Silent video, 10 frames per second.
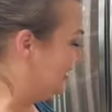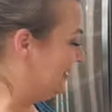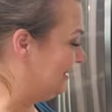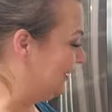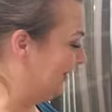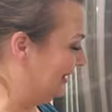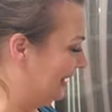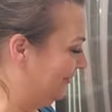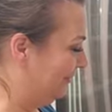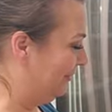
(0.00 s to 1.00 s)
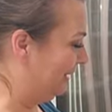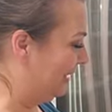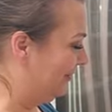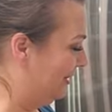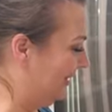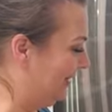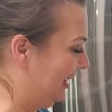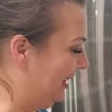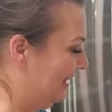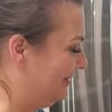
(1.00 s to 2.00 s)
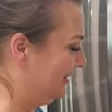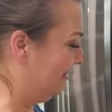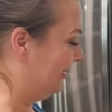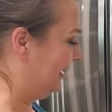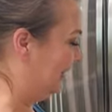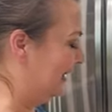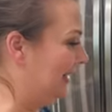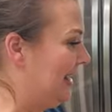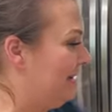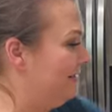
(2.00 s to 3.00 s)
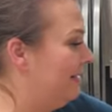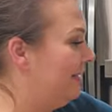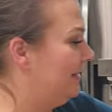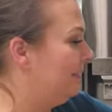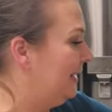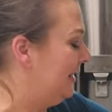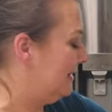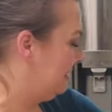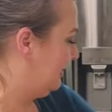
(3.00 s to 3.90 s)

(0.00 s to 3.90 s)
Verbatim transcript: It's too thick for what I want it right now, so I'm gonna thin it out a little bit.